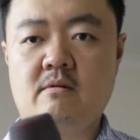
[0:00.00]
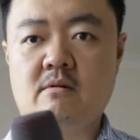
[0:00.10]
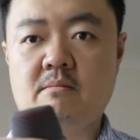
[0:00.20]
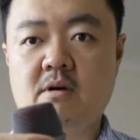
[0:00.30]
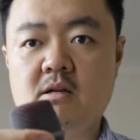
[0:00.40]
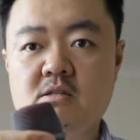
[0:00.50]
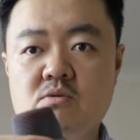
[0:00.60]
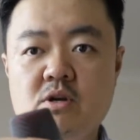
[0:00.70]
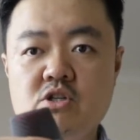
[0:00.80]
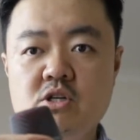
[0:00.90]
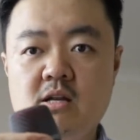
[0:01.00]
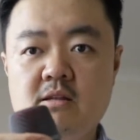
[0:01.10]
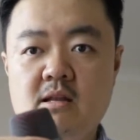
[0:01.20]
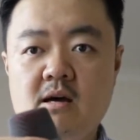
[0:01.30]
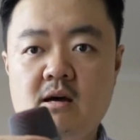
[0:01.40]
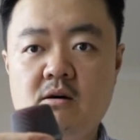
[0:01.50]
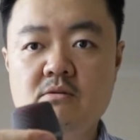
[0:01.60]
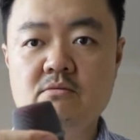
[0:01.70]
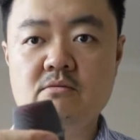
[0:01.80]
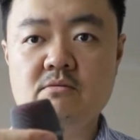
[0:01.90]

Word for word: So I'm gonna switch it now.